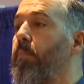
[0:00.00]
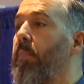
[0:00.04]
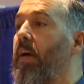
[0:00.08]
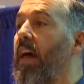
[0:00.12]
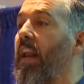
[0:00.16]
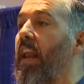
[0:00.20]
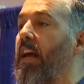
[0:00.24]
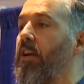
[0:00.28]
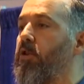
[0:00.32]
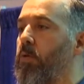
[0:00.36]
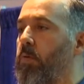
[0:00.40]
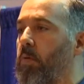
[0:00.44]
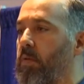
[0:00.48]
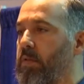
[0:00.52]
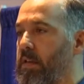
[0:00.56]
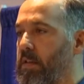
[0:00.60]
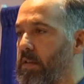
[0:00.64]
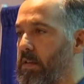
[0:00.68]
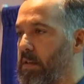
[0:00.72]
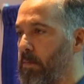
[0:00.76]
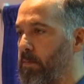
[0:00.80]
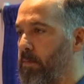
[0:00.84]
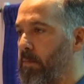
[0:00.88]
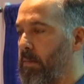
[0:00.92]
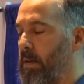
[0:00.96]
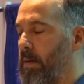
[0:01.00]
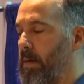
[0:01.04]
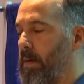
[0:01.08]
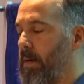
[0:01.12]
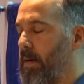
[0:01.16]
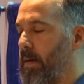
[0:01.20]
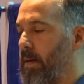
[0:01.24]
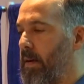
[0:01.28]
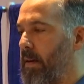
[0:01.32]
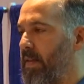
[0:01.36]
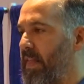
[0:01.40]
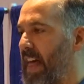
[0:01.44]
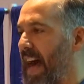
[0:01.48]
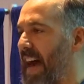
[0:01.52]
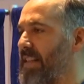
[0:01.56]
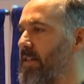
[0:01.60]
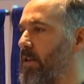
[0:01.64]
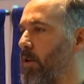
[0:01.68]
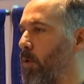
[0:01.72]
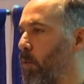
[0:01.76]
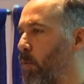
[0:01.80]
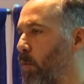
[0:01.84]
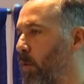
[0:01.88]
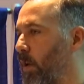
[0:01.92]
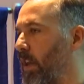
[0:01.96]
electrical system. That's
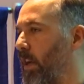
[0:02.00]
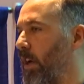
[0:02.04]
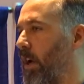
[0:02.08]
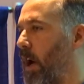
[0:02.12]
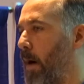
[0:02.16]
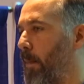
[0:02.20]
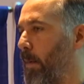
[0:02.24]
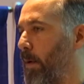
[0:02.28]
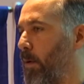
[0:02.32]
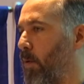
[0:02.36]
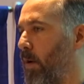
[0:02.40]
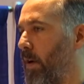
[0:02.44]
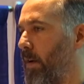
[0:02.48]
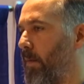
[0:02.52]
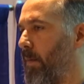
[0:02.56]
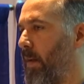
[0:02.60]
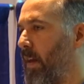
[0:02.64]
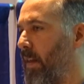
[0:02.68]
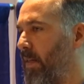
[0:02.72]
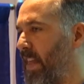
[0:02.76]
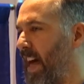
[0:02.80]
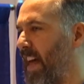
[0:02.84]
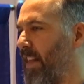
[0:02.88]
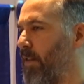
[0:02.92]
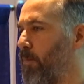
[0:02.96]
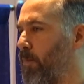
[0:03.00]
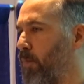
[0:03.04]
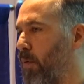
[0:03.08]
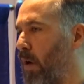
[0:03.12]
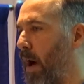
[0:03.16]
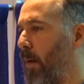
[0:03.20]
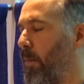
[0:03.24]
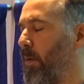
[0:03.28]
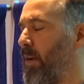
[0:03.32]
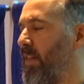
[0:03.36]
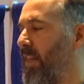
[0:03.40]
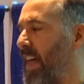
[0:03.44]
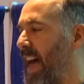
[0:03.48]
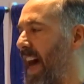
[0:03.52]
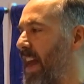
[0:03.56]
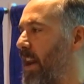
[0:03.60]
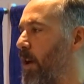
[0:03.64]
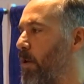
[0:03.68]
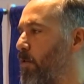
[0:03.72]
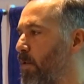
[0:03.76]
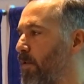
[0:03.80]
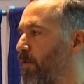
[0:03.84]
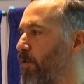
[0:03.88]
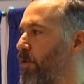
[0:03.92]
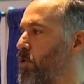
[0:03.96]
a really common one. That's probably that
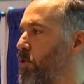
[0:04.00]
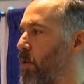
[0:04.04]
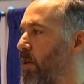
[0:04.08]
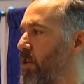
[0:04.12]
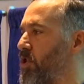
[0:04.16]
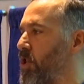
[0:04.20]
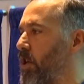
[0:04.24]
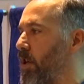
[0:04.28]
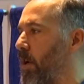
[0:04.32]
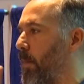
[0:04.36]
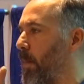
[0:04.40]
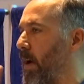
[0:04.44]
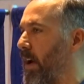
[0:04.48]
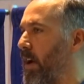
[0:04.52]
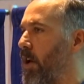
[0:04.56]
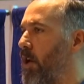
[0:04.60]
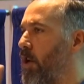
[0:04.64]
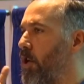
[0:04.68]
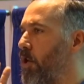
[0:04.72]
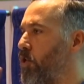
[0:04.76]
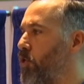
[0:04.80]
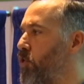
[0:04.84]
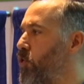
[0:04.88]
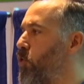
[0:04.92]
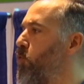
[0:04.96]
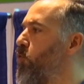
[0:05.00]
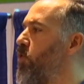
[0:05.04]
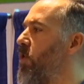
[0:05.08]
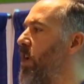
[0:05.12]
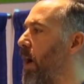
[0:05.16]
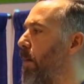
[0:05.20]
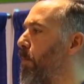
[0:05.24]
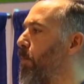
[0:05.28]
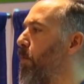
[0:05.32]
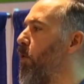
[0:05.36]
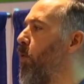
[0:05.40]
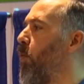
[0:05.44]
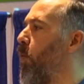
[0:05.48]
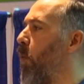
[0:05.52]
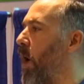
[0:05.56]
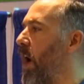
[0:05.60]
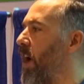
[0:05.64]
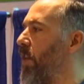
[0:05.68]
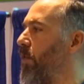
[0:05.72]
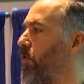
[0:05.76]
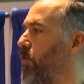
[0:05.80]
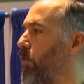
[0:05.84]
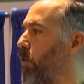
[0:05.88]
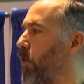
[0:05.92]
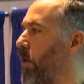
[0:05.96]
and refrigeration are my two number
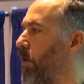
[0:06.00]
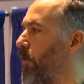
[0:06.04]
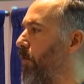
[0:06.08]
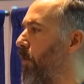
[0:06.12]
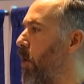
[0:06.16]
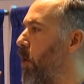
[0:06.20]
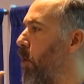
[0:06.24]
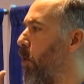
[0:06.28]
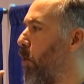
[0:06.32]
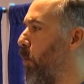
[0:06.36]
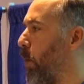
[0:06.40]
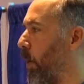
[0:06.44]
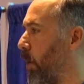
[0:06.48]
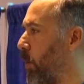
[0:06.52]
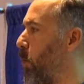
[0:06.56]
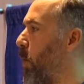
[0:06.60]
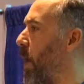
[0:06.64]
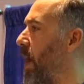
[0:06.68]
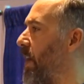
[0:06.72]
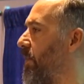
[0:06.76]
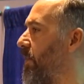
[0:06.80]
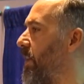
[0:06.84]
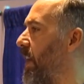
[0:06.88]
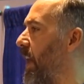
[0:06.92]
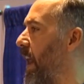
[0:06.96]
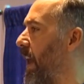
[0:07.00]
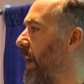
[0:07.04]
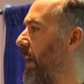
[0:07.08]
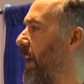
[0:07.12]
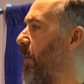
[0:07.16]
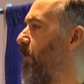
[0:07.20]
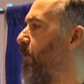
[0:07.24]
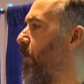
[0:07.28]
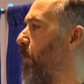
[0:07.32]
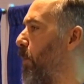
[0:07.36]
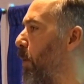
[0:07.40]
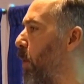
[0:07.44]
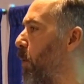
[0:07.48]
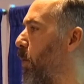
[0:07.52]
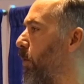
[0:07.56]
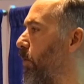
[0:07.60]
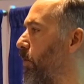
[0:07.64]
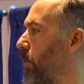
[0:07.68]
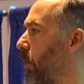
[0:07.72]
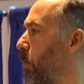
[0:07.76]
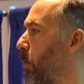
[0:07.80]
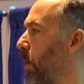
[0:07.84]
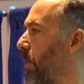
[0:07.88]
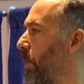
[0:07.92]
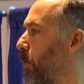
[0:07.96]
one sort of requests that I get from
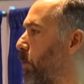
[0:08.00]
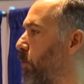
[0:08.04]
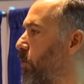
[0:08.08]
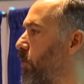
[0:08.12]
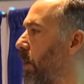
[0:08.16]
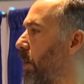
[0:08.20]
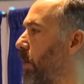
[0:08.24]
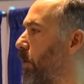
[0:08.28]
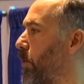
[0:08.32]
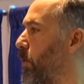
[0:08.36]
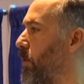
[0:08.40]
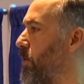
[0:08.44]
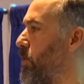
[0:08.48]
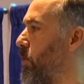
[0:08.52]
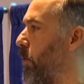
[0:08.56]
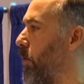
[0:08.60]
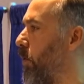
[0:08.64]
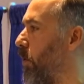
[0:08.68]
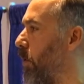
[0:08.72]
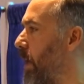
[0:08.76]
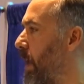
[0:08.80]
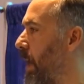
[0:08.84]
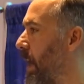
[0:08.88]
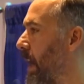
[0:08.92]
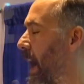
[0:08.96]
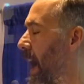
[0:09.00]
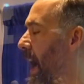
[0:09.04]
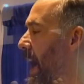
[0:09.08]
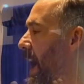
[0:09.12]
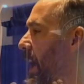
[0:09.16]
boaters on what they're trying to do with solar. I